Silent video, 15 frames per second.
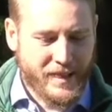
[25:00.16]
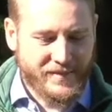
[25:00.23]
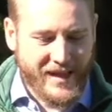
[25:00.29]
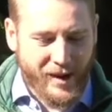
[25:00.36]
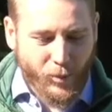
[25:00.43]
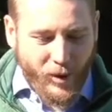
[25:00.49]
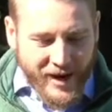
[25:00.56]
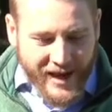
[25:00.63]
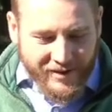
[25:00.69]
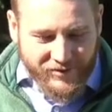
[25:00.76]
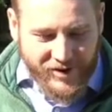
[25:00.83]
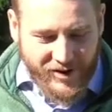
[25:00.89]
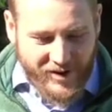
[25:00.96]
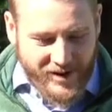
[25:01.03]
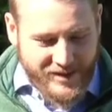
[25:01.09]
That
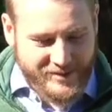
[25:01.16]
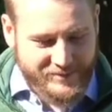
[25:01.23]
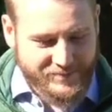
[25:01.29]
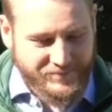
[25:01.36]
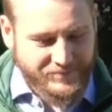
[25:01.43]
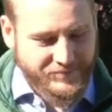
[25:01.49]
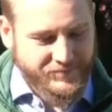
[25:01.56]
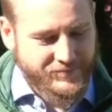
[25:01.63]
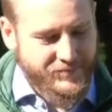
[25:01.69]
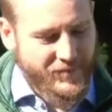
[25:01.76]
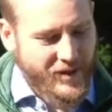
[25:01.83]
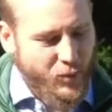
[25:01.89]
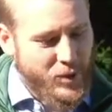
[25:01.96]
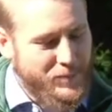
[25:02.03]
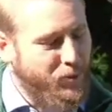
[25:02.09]
whenever
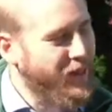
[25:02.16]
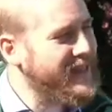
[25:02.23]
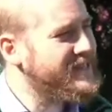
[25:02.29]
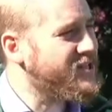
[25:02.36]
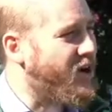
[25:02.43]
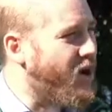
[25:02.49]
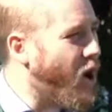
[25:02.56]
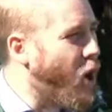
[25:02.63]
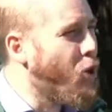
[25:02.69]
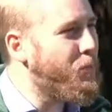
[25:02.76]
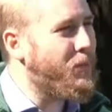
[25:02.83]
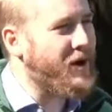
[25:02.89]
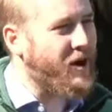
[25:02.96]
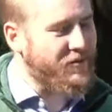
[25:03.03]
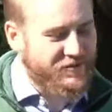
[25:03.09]
we place our hope
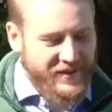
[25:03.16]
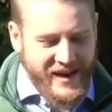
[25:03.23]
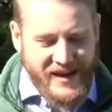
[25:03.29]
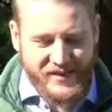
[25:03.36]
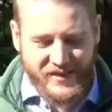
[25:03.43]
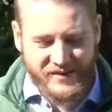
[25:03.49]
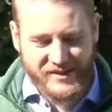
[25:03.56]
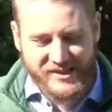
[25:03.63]
and our faith in the